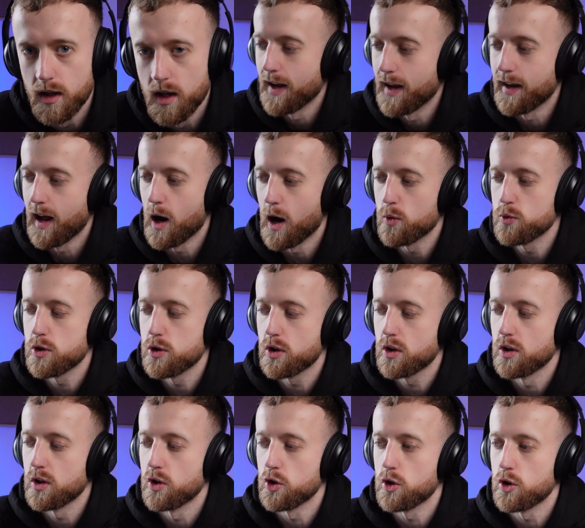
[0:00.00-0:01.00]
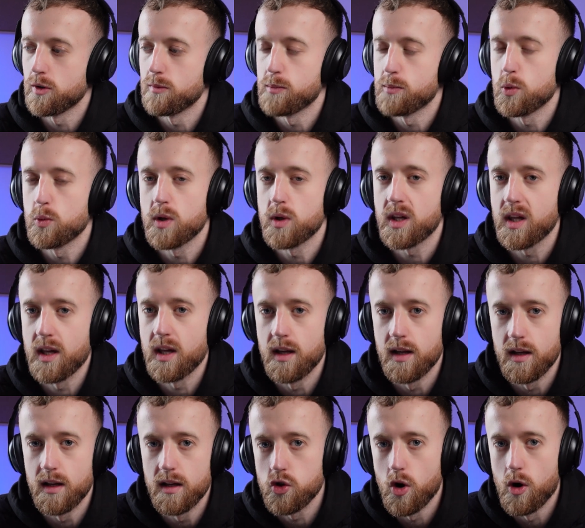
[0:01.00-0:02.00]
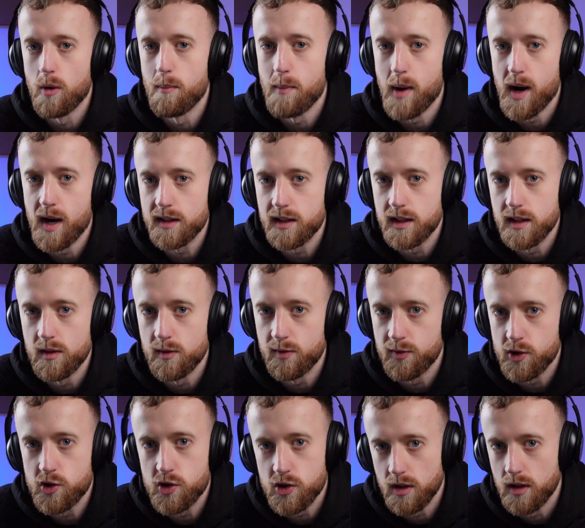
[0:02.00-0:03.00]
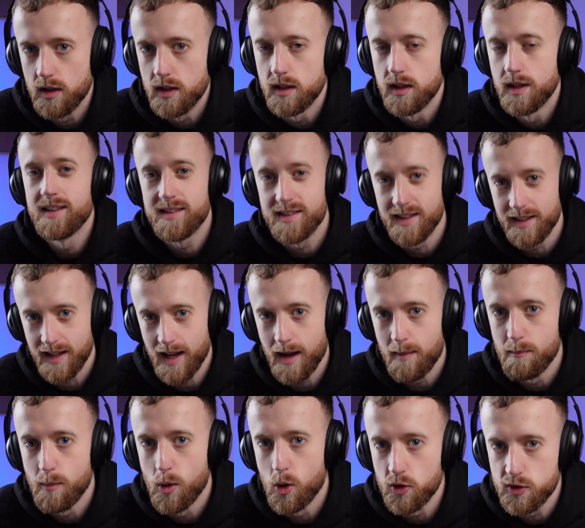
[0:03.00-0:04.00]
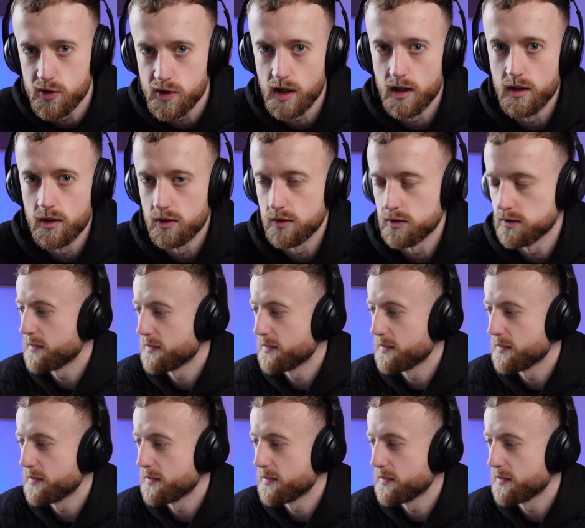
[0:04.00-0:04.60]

and how you can communicate to your market efficiently to get more sales.